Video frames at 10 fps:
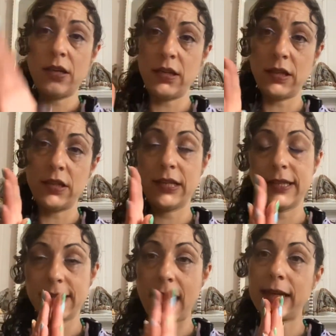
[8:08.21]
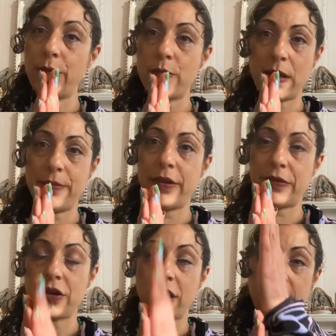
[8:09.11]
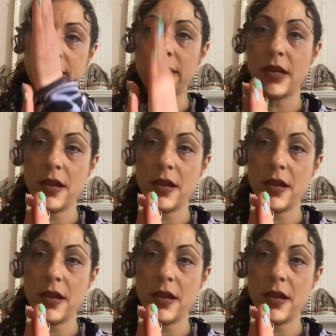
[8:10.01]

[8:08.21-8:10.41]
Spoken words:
and it's exactly what my birth chart is,